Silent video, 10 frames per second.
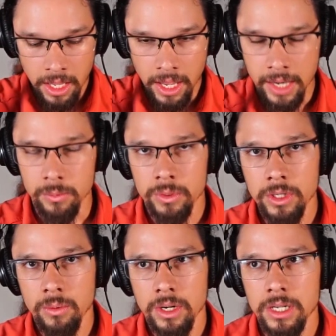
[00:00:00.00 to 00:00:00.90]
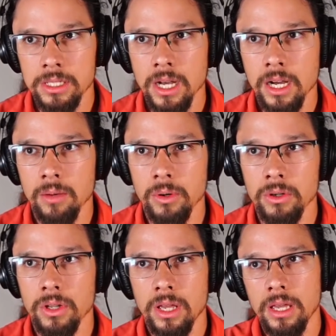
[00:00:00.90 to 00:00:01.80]
I really wanted to talk
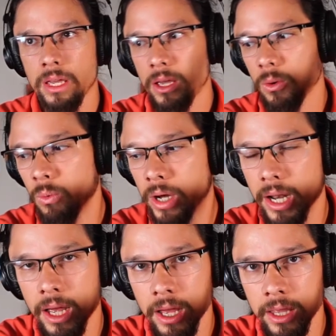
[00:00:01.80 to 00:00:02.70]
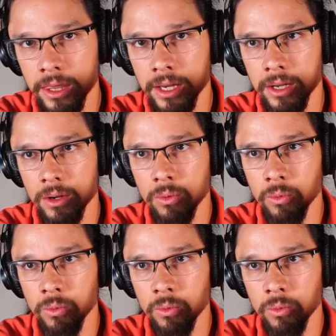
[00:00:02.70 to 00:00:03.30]
about what the